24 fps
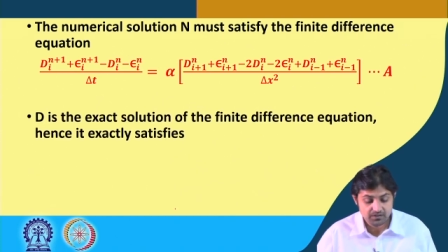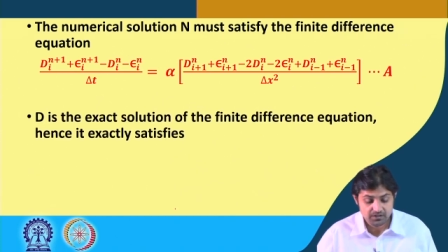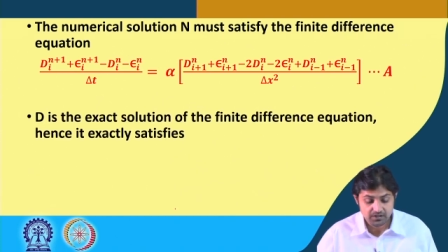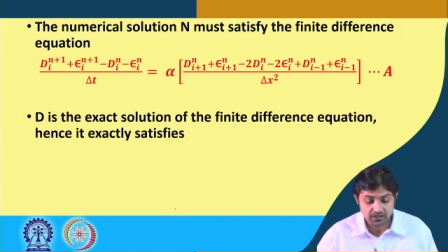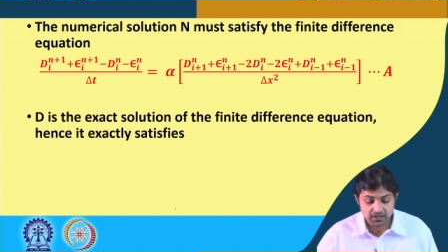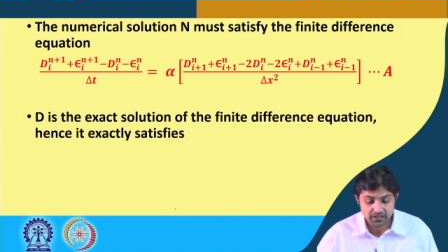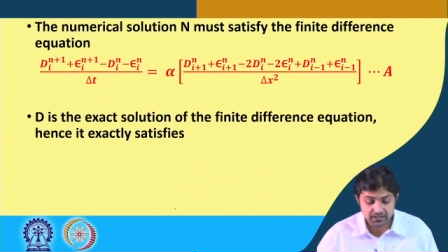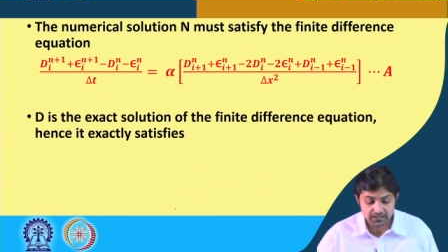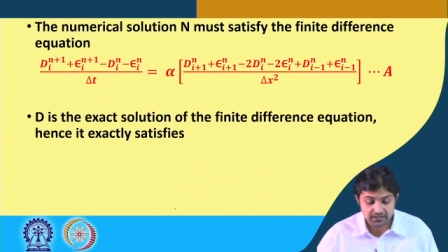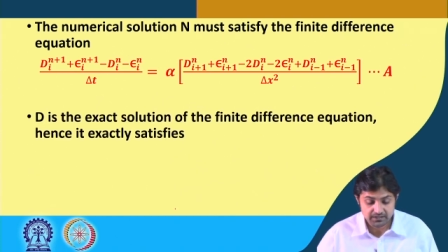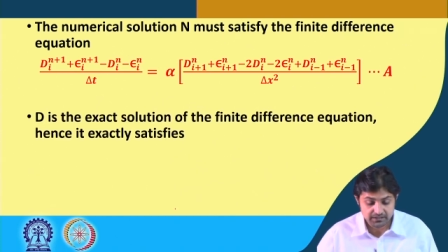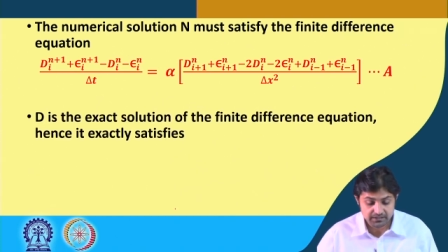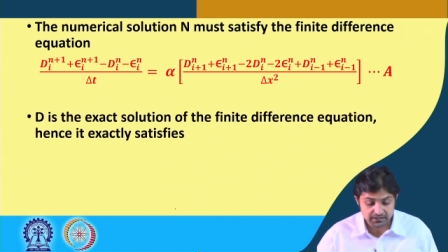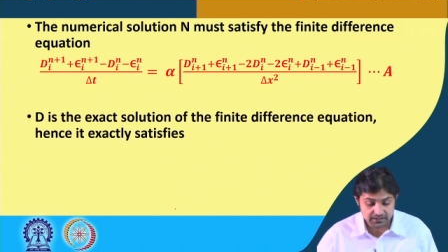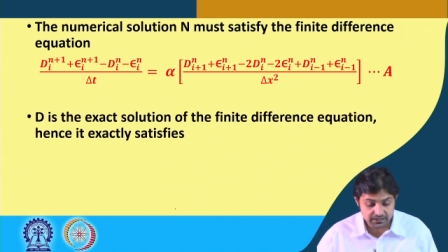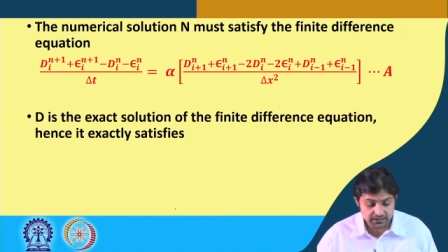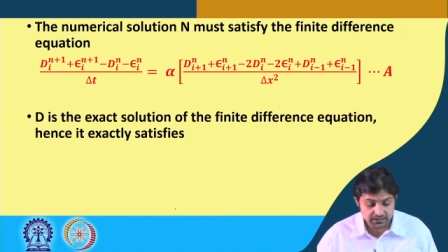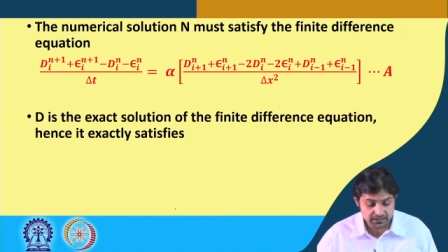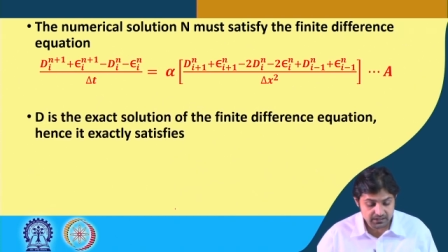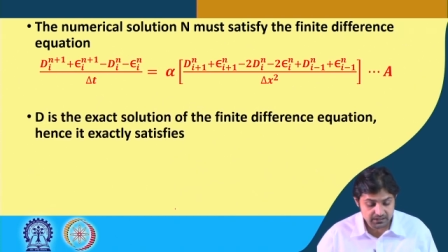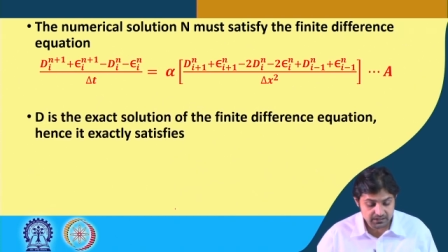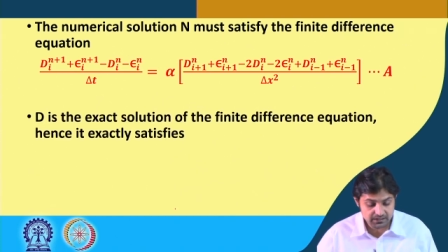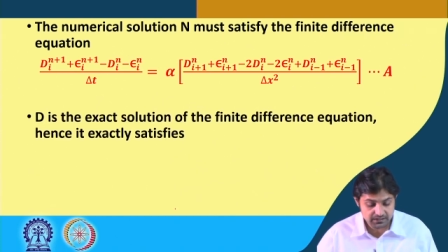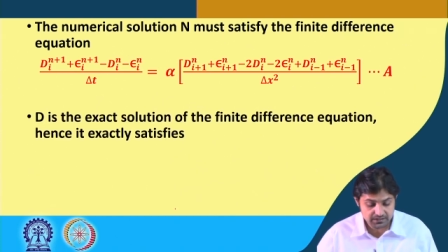and
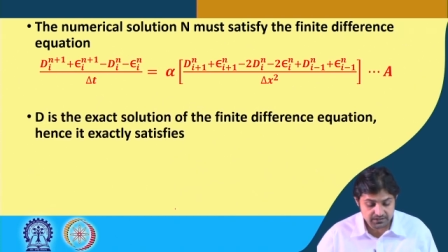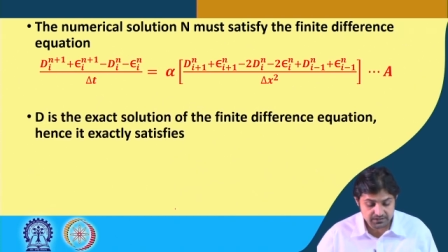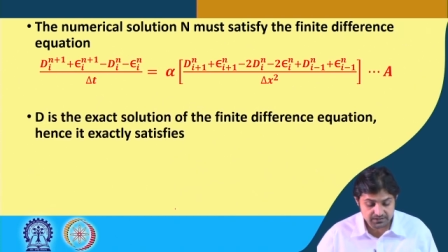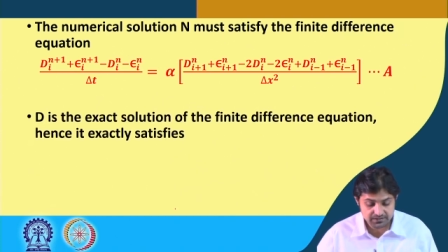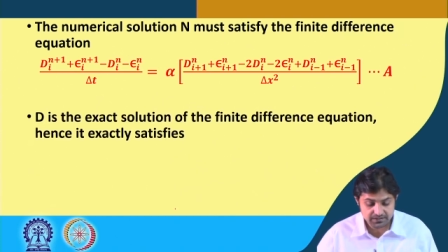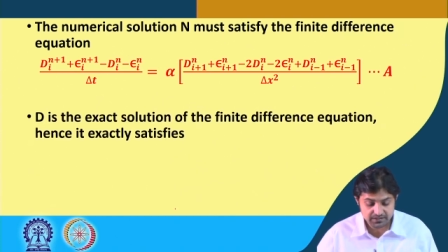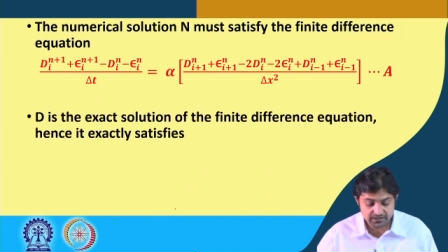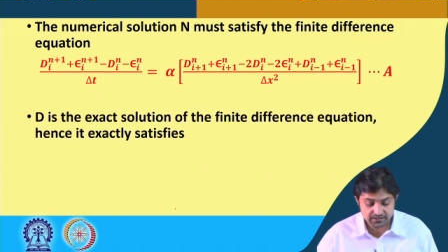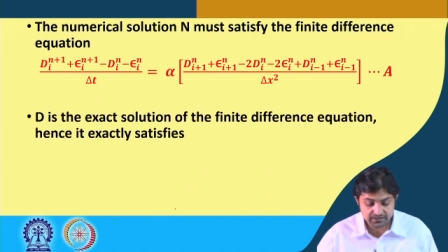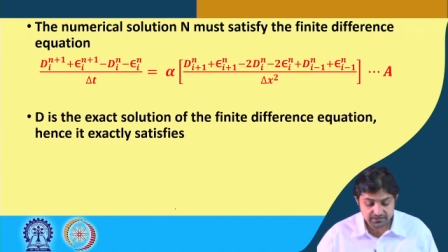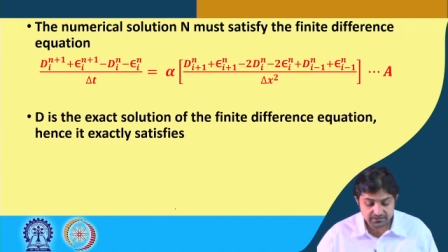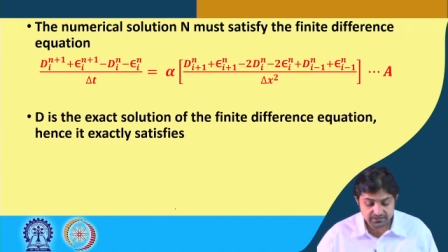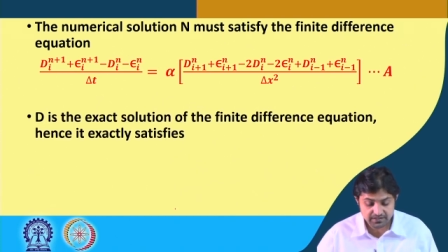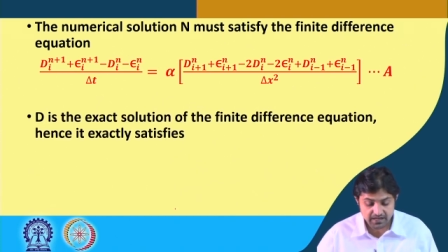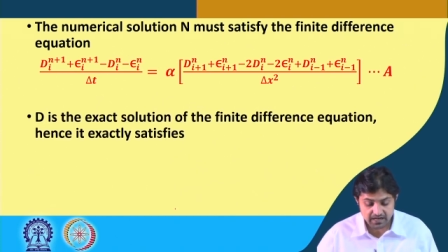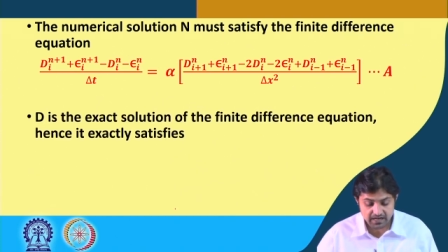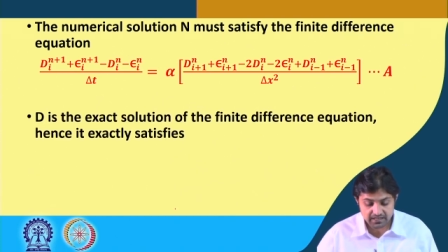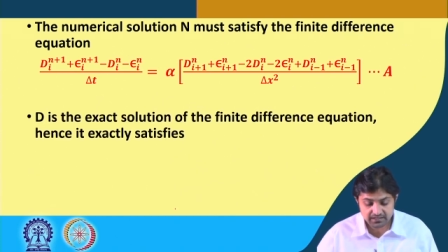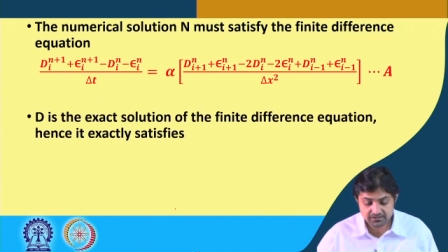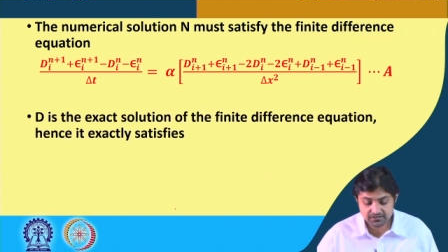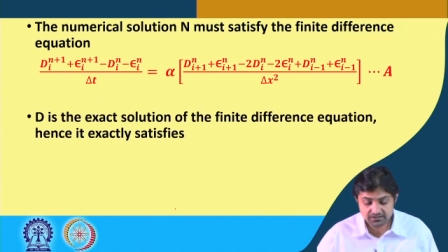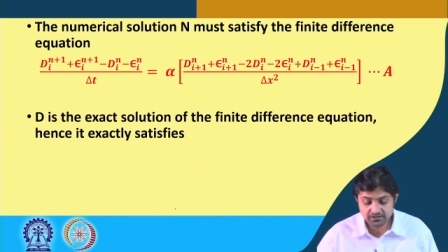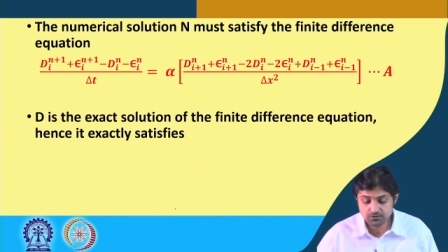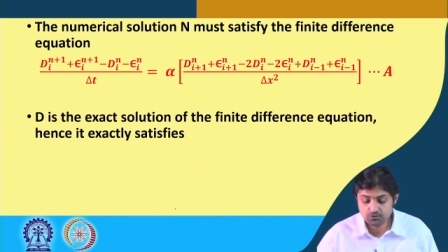d is the
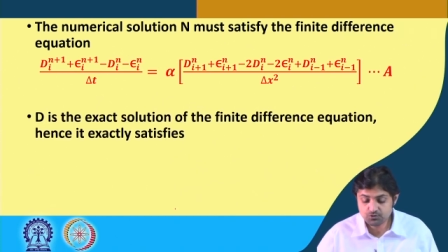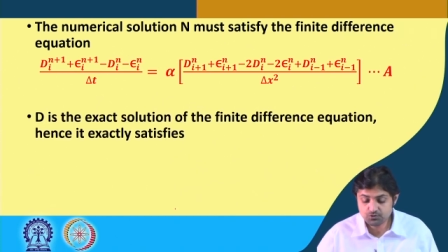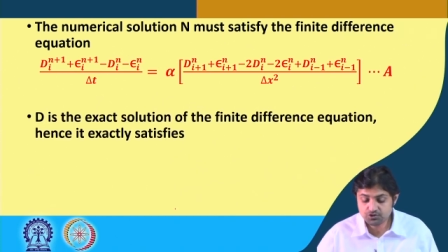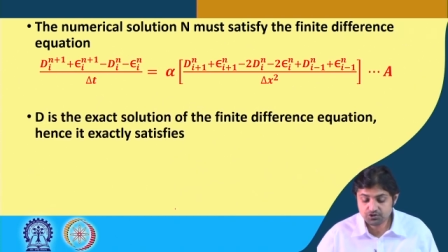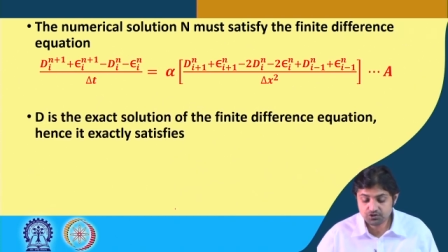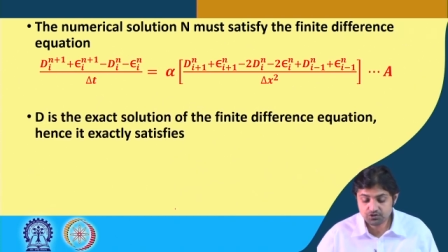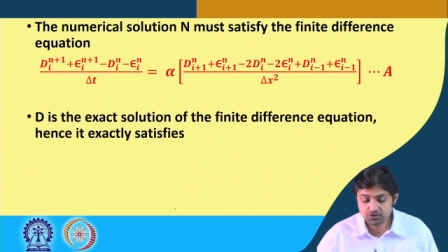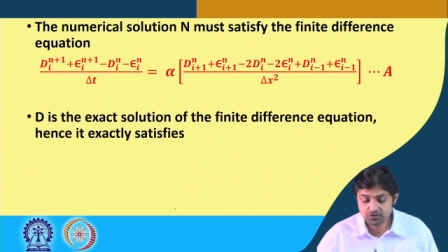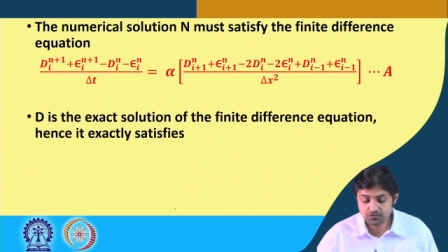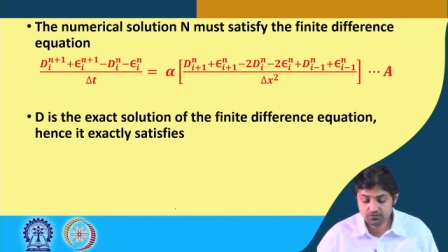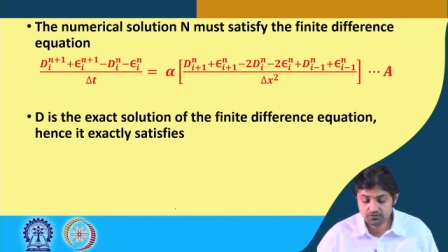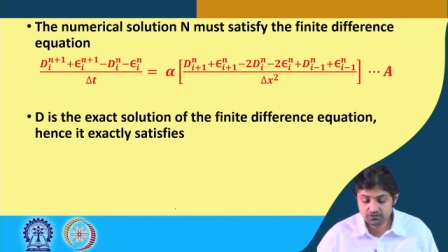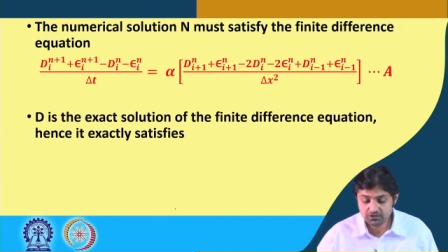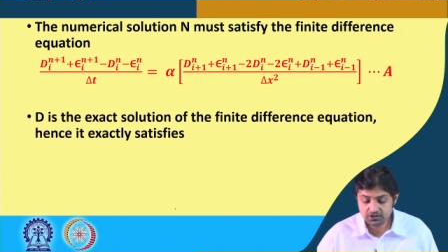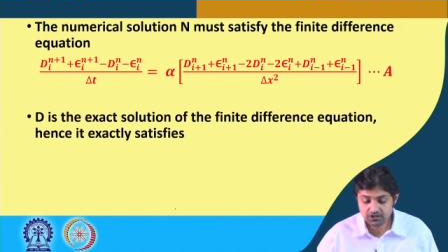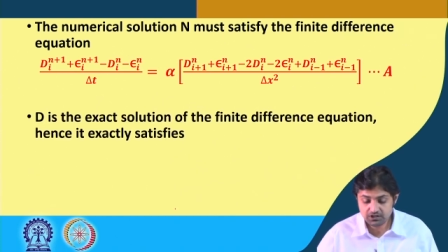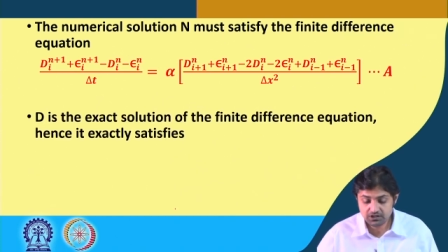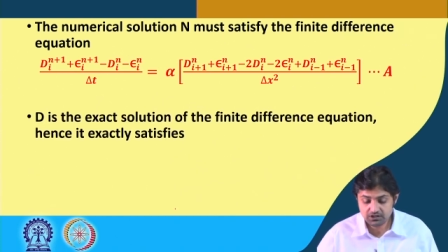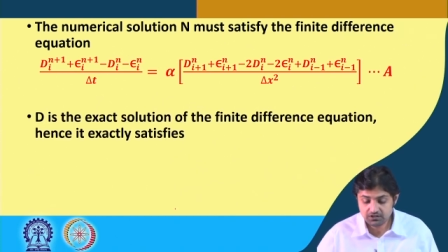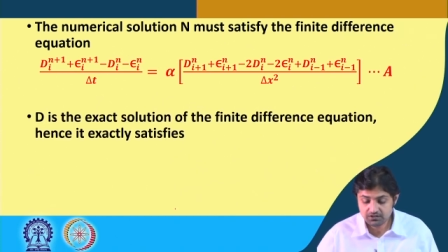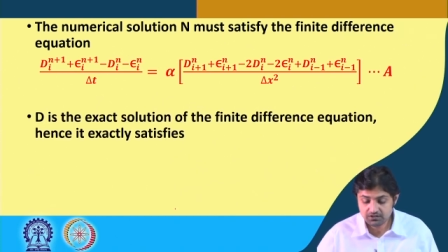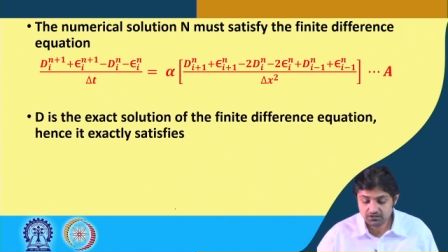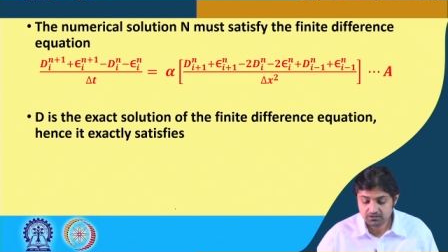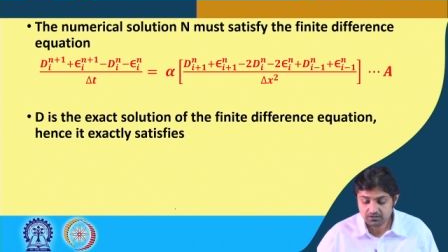exact solution of
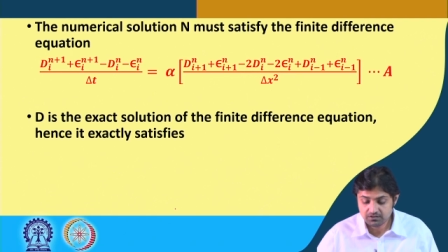the